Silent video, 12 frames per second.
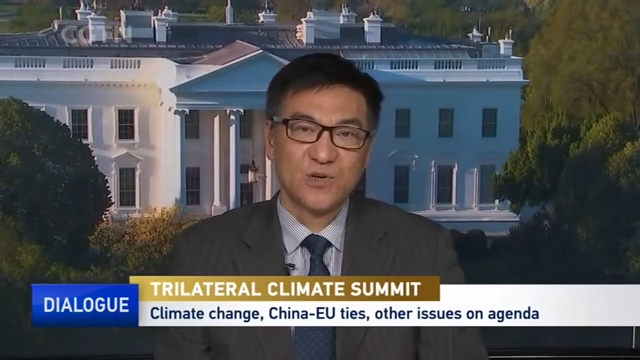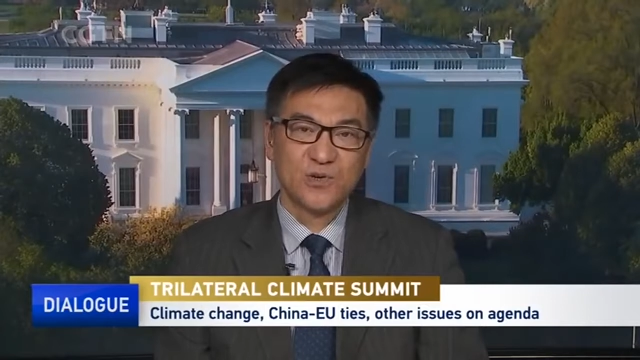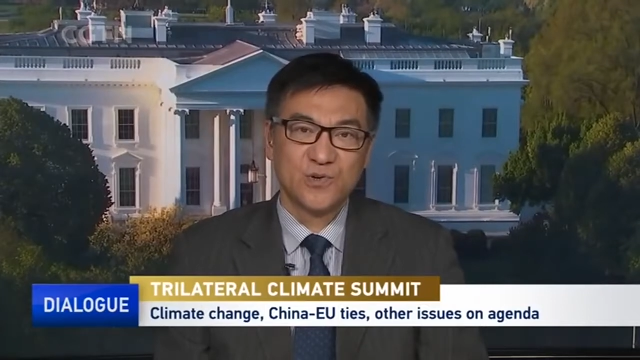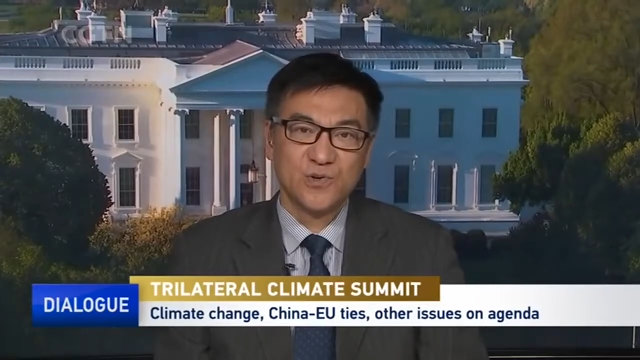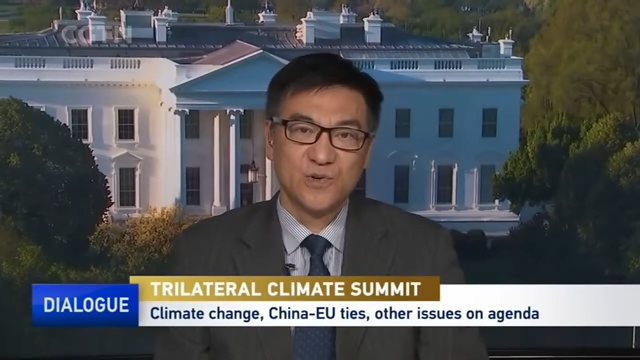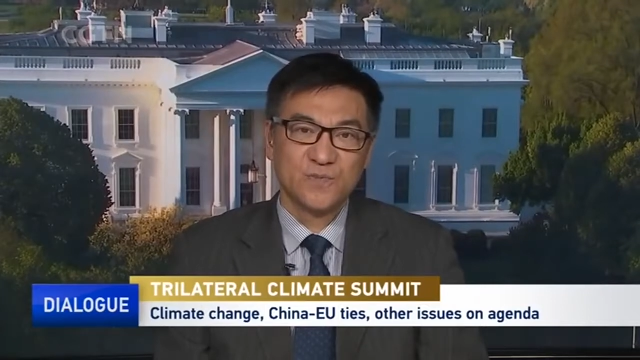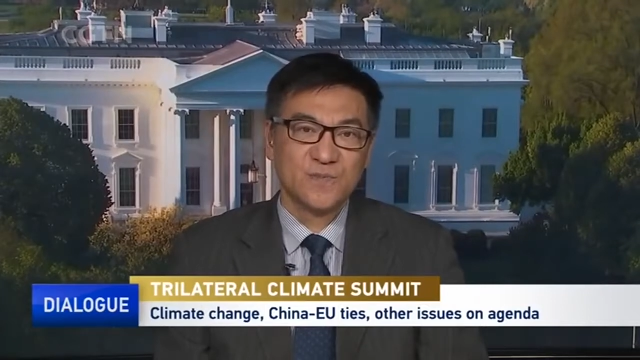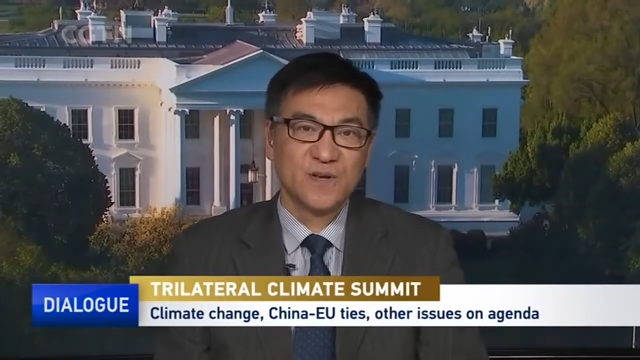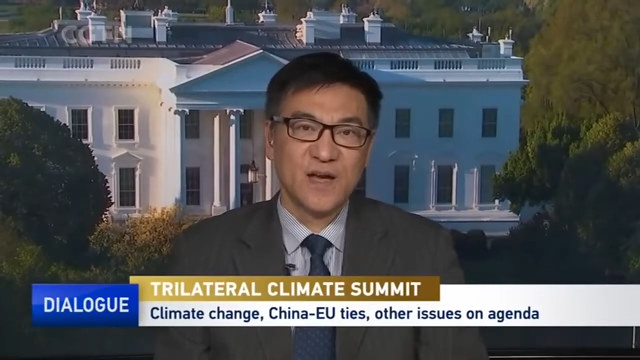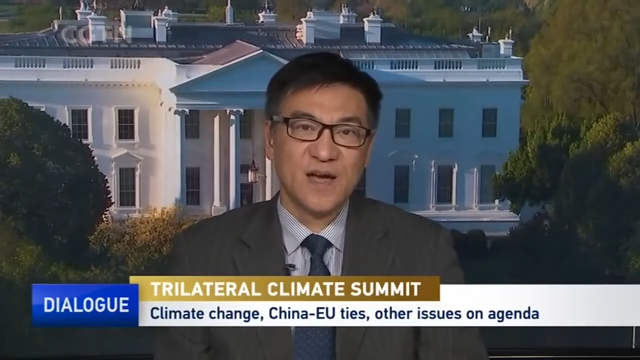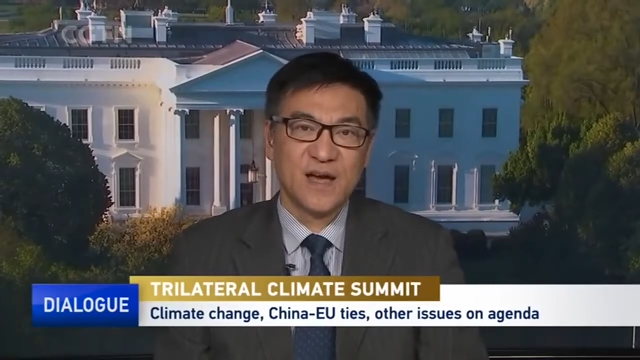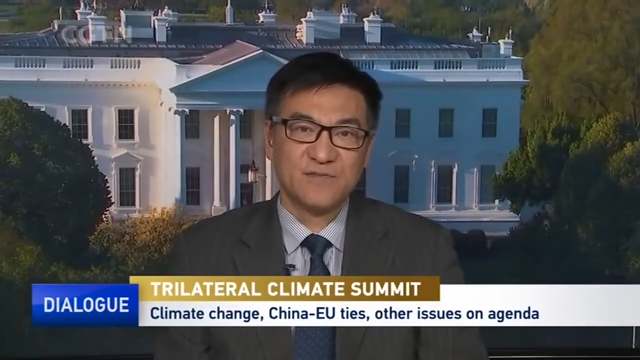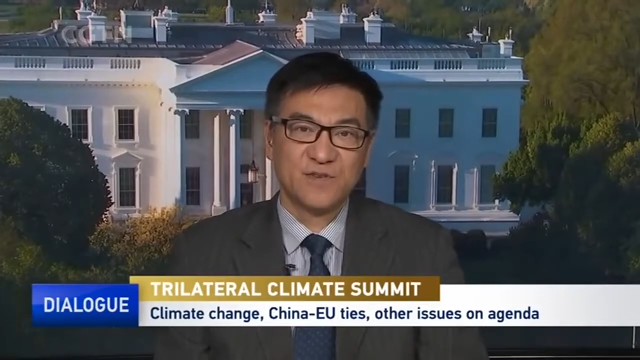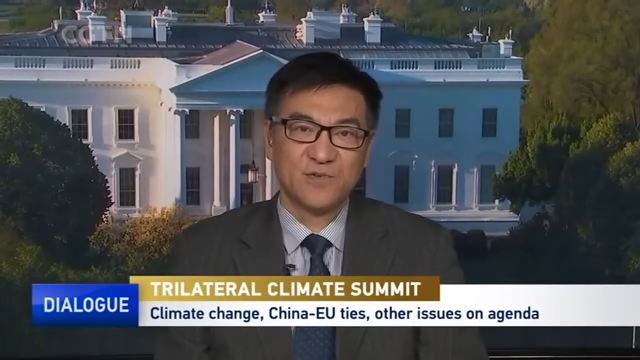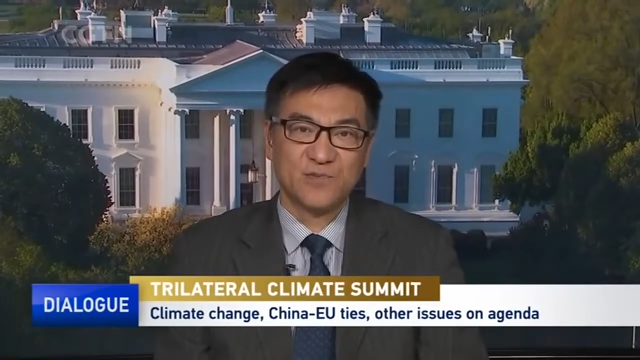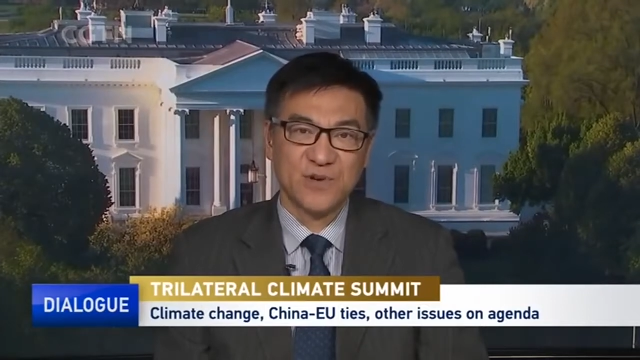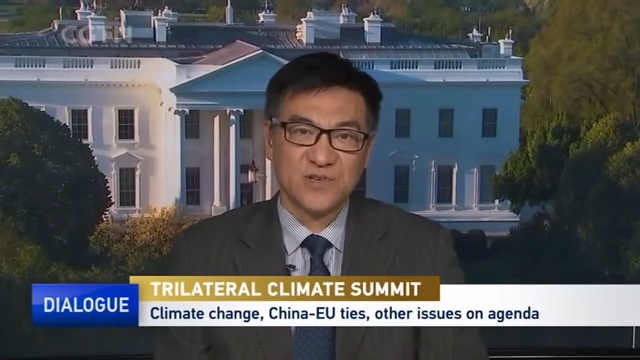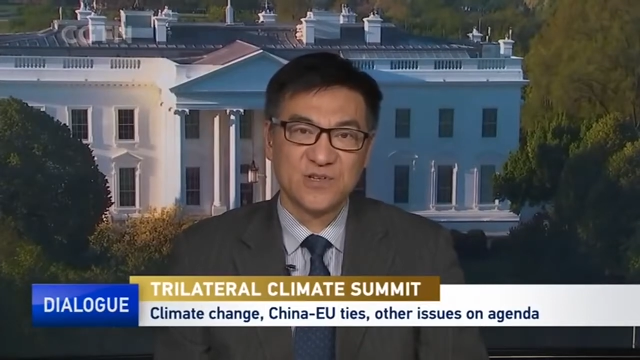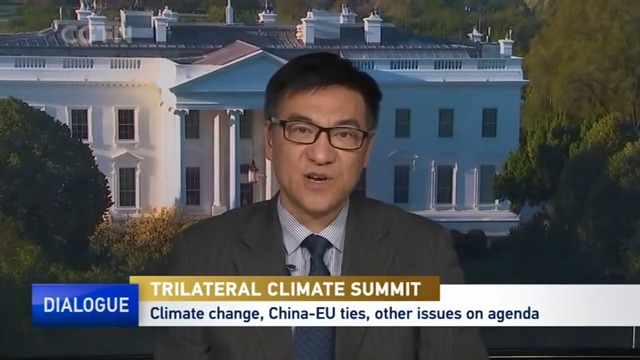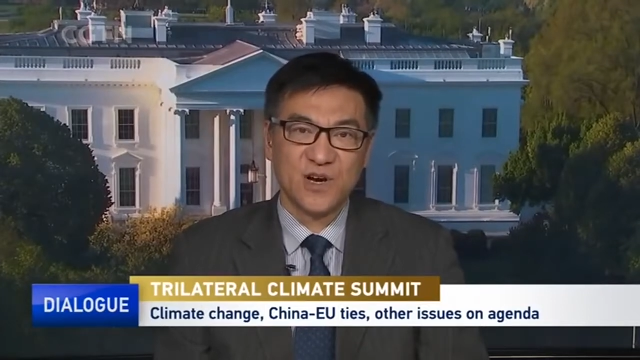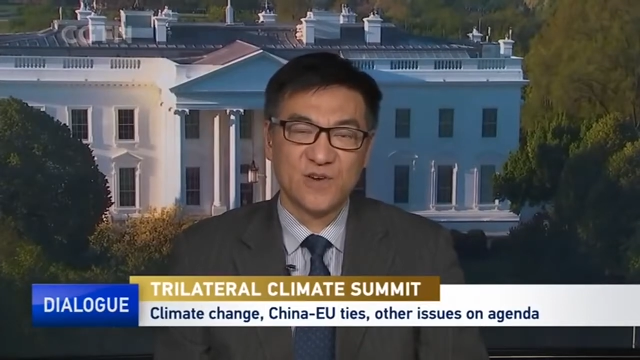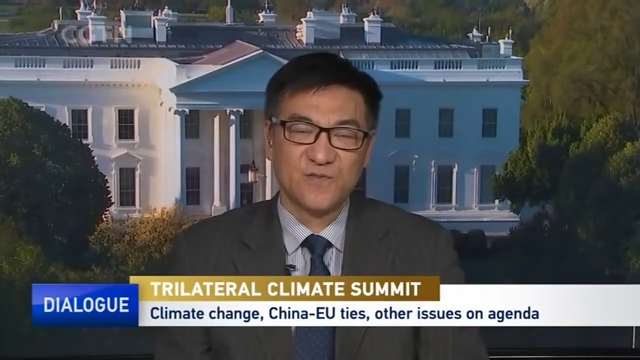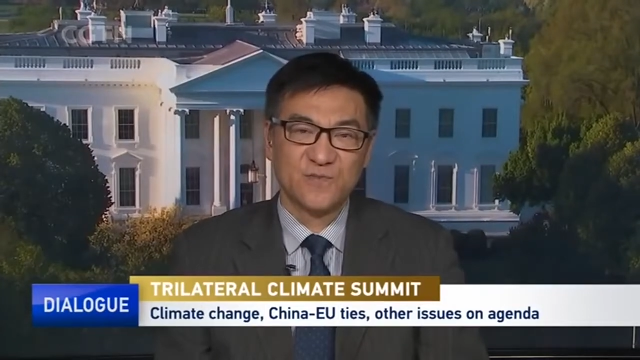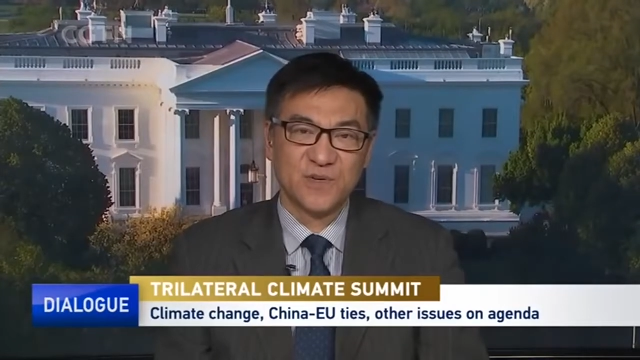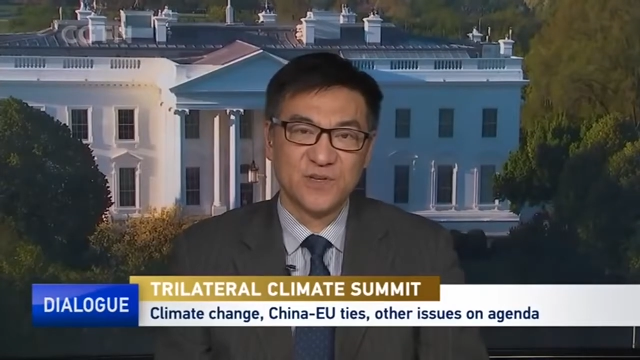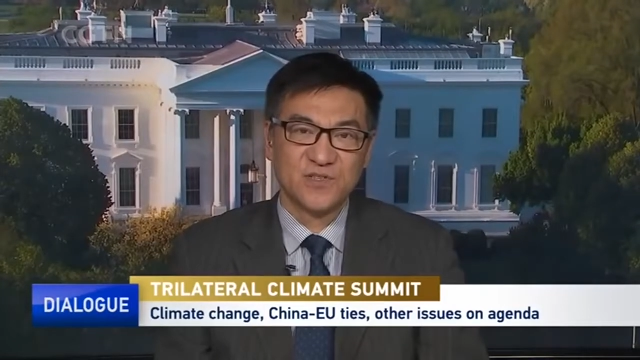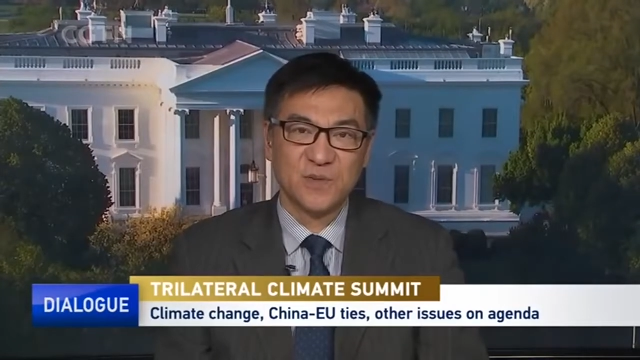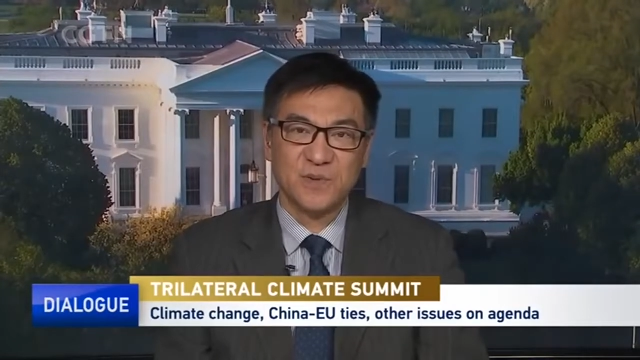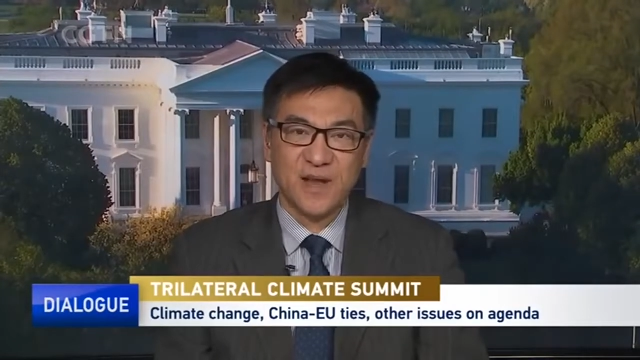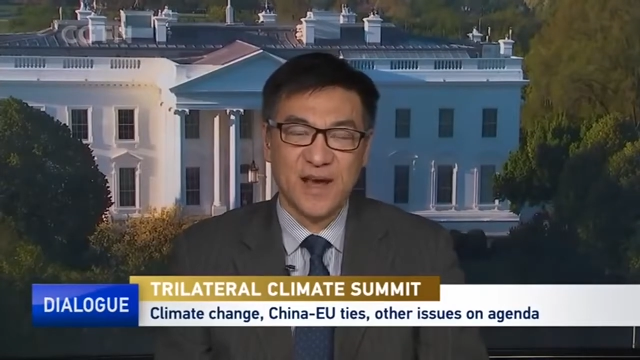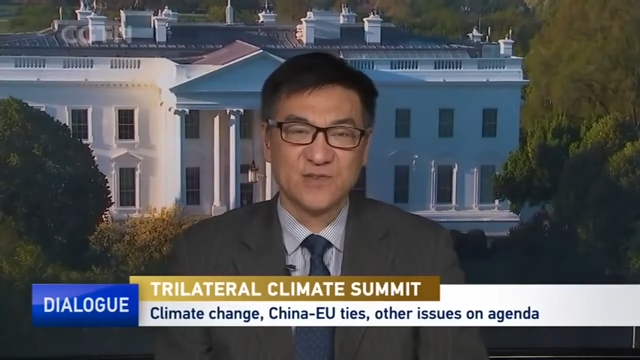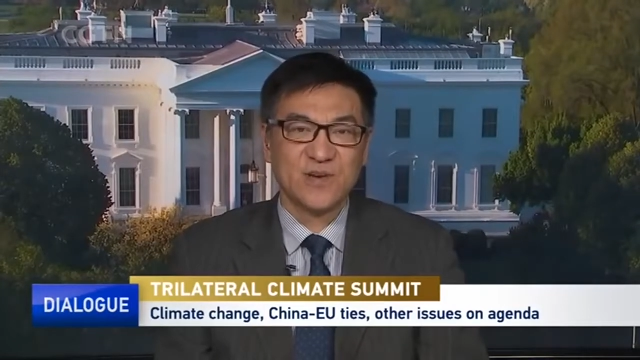could have the risk of being jeopardized.